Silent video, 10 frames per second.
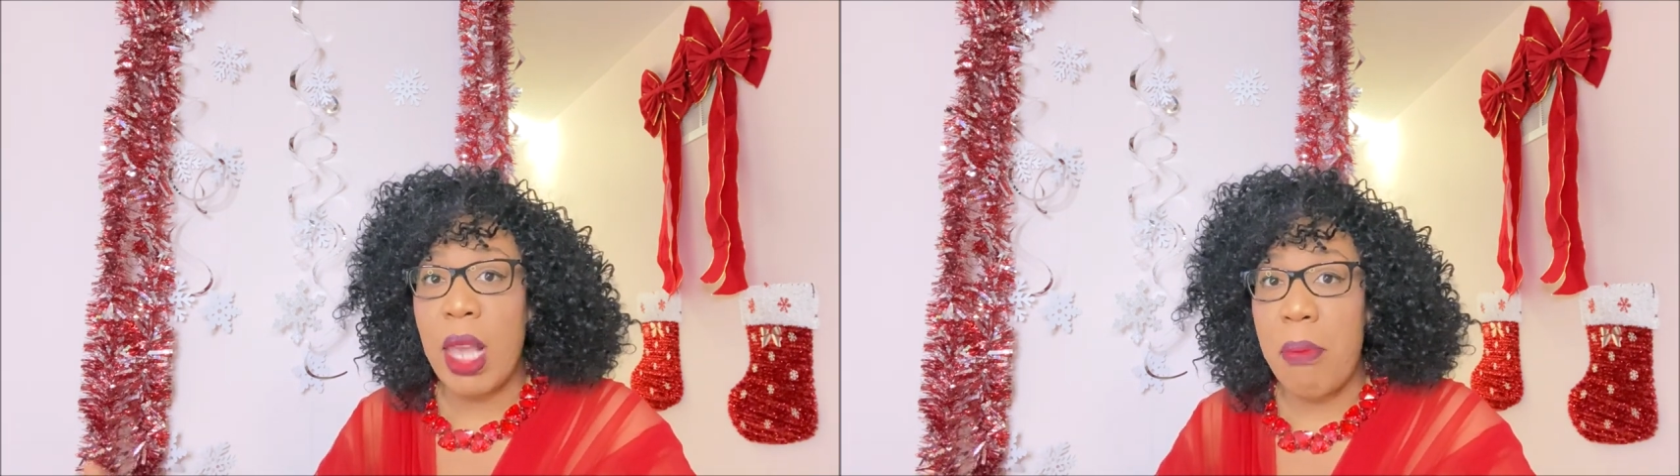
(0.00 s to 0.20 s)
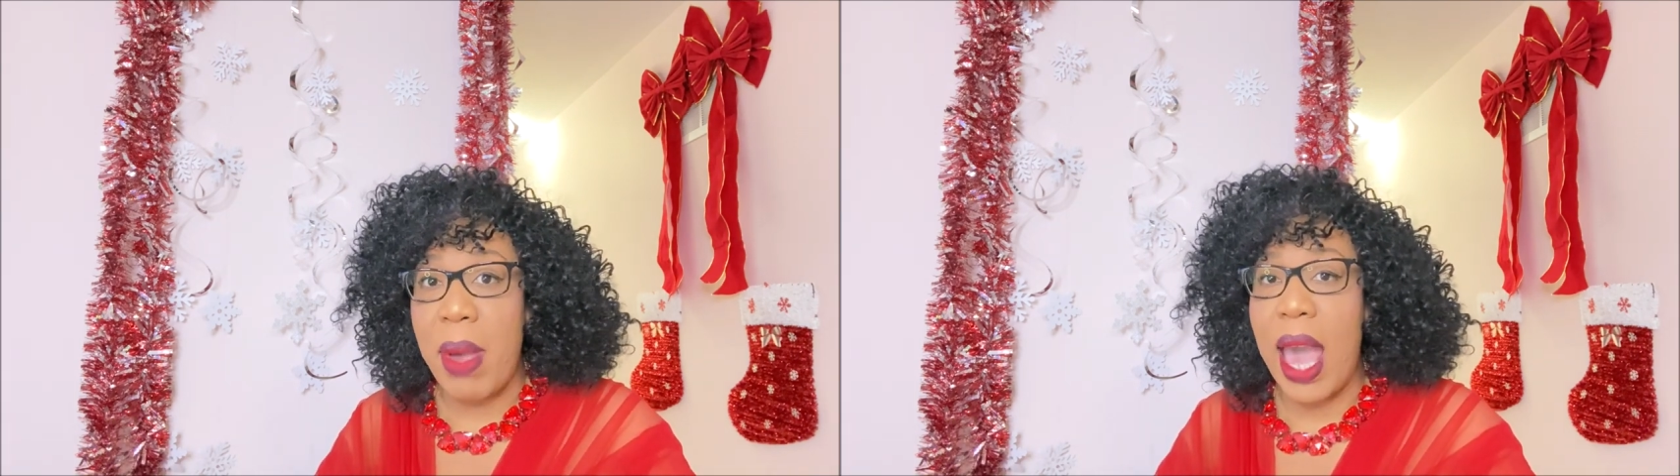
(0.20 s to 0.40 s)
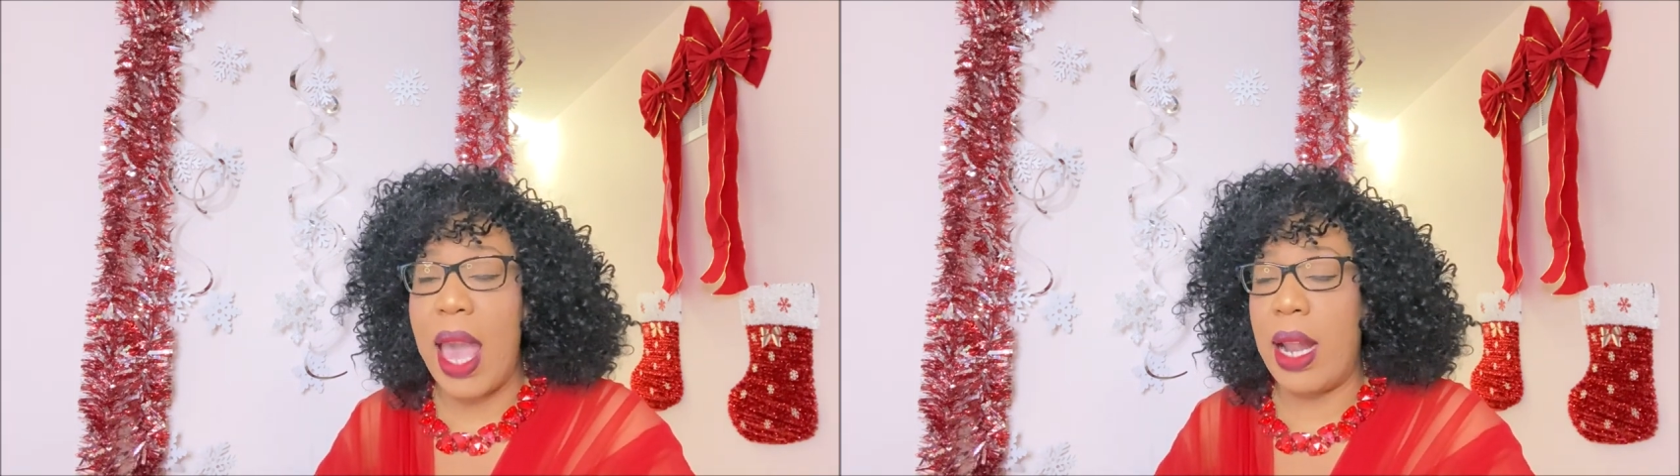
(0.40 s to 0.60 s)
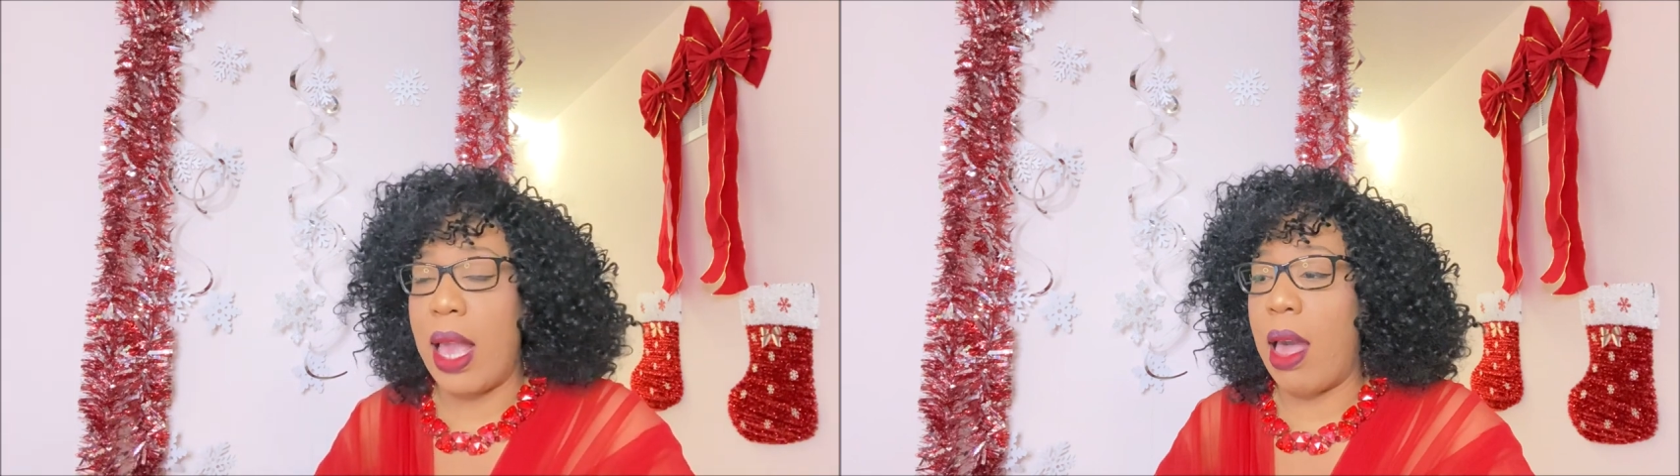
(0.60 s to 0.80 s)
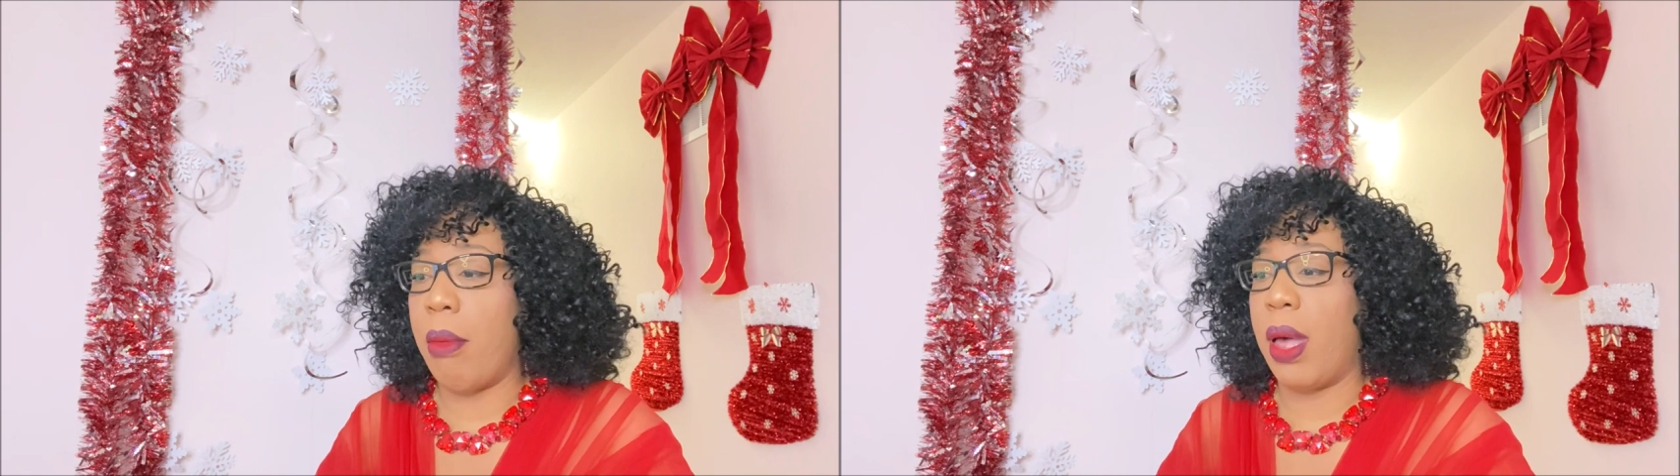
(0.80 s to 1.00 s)
band
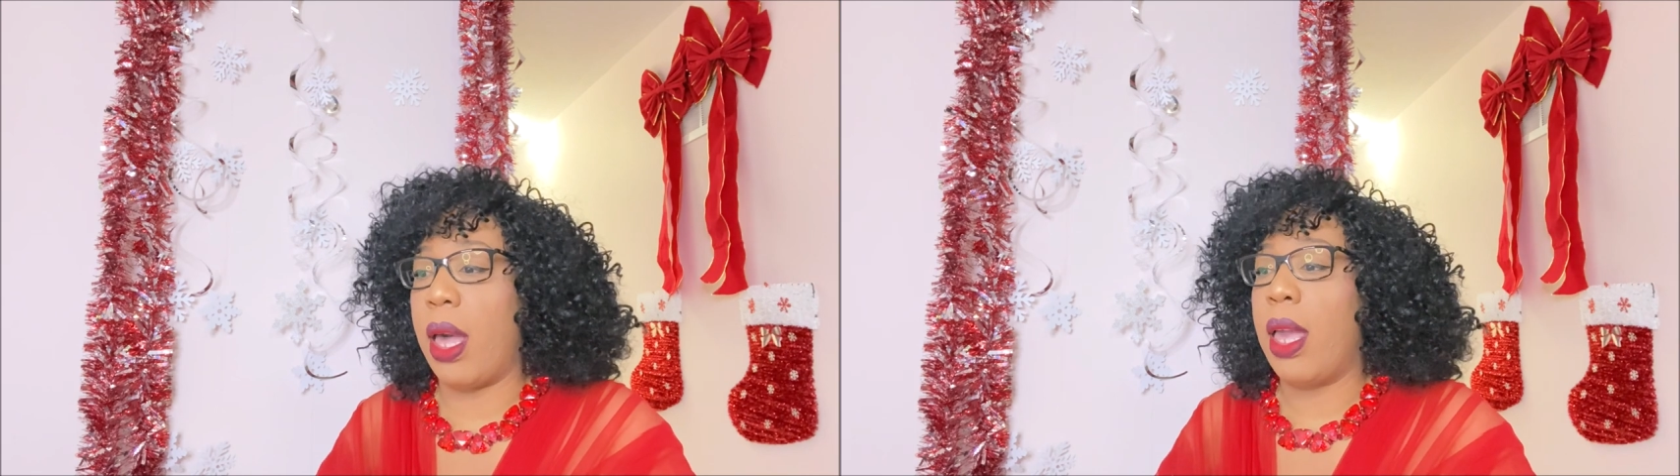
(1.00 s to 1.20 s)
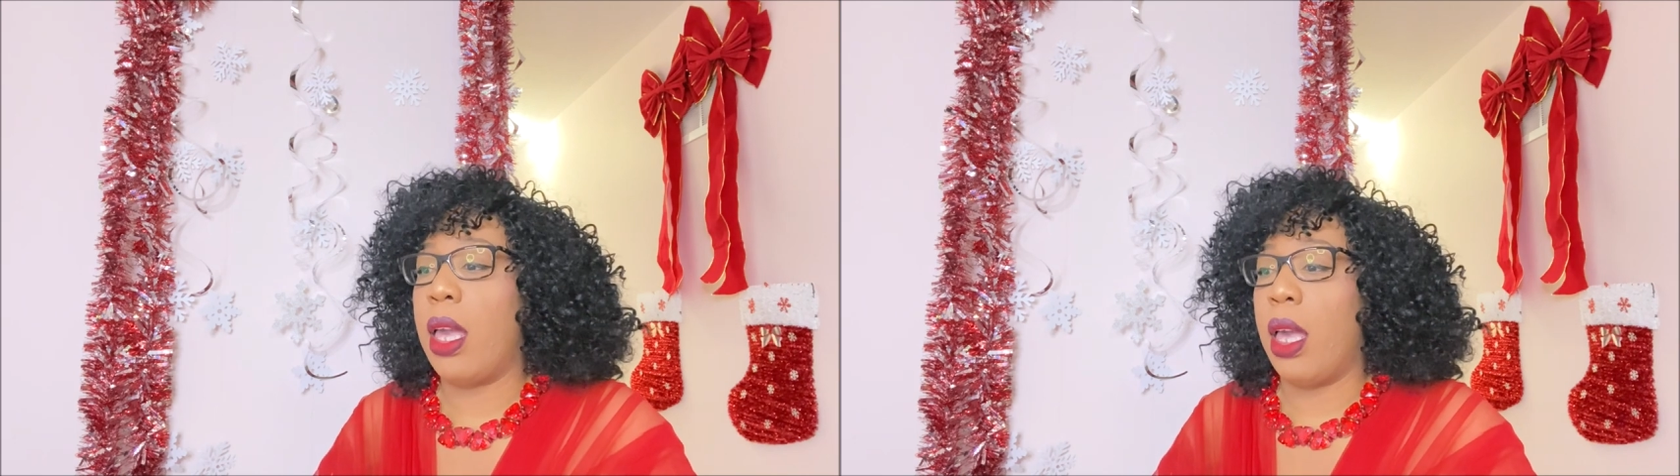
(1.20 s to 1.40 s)
ABBA,